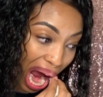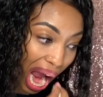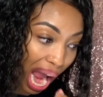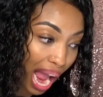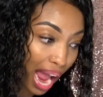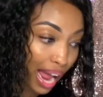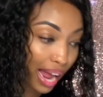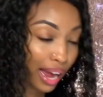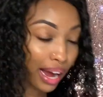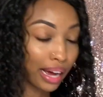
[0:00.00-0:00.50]

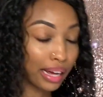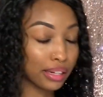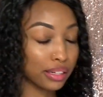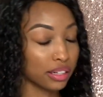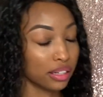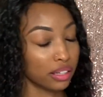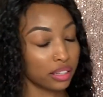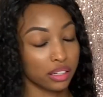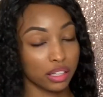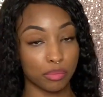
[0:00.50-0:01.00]
And
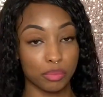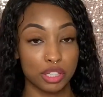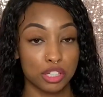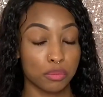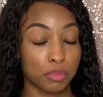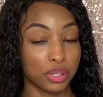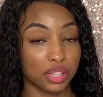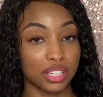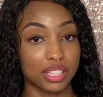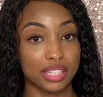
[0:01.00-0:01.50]
let me just
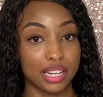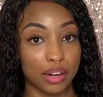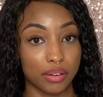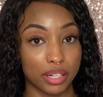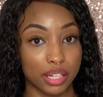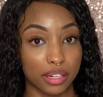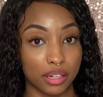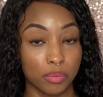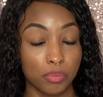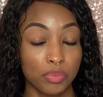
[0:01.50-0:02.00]
put this out
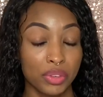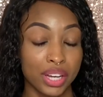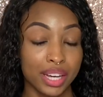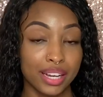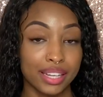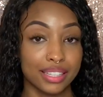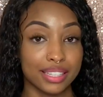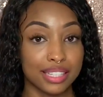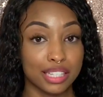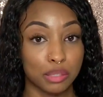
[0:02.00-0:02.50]
here.
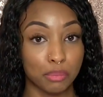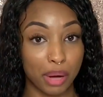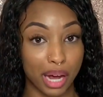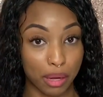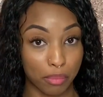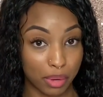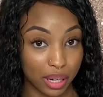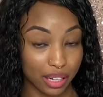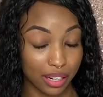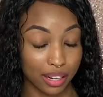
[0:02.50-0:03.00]
This is my
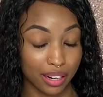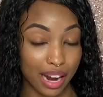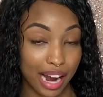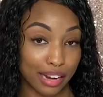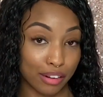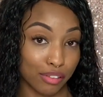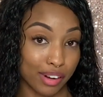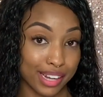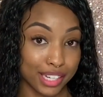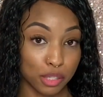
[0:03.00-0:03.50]
opinion. I do
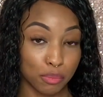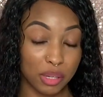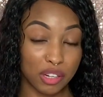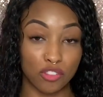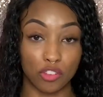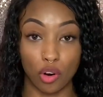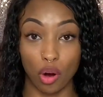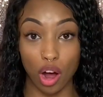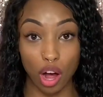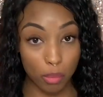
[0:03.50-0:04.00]
not speak for
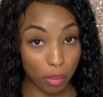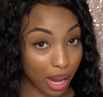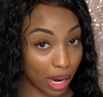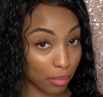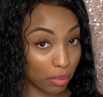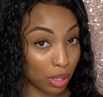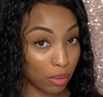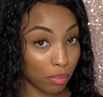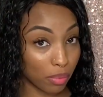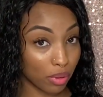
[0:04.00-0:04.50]
all Black
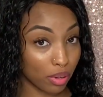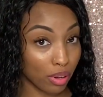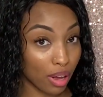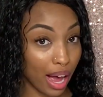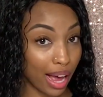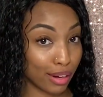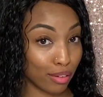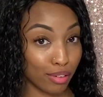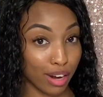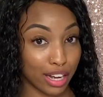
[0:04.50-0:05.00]
people. I
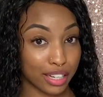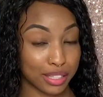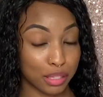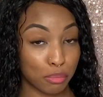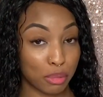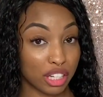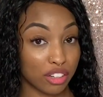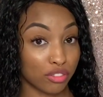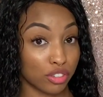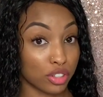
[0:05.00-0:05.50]
do not speak
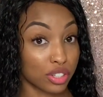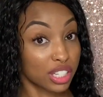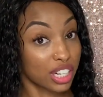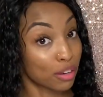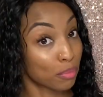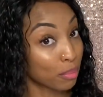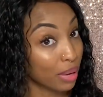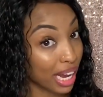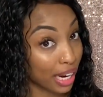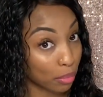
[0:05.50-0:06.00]
for some
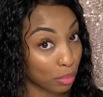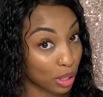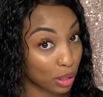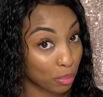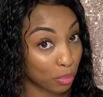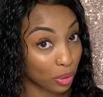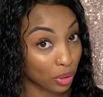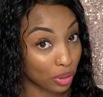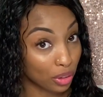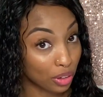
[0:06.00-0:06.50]
Black
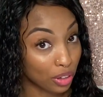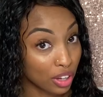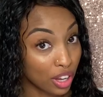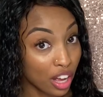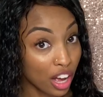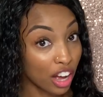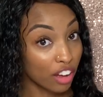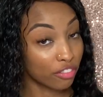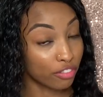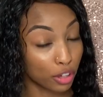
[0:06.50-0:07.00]
people,
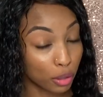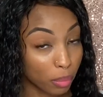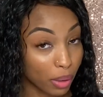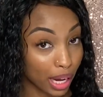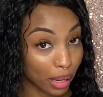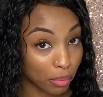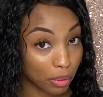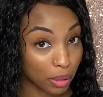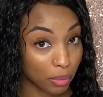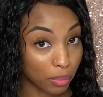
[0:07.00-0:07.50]
a few Black
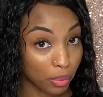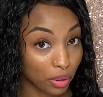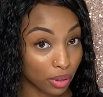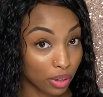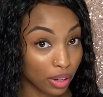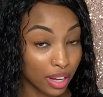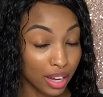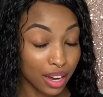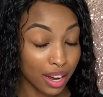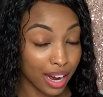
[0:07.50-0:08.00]
people.
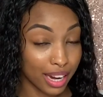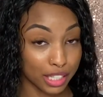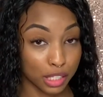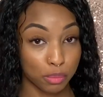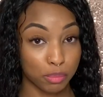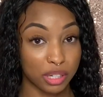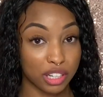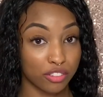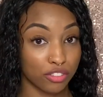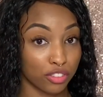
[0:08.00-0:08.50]
I
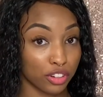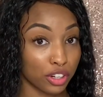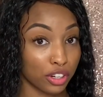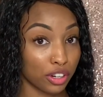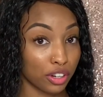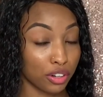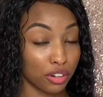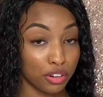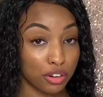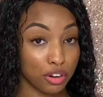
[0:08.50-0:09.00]
speak for
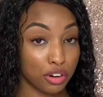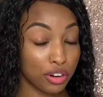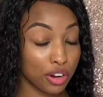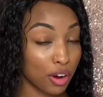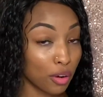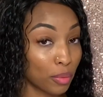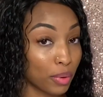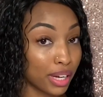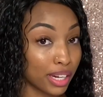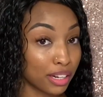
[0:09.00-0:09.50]
no
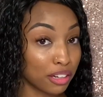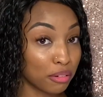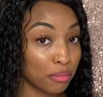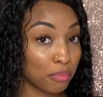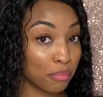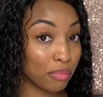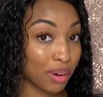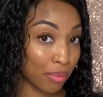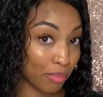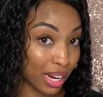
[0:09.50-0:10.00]
one
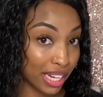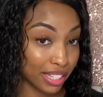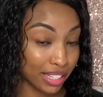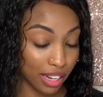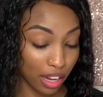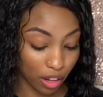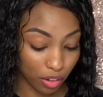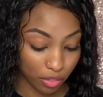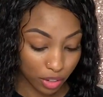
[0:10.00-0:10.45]
but myself.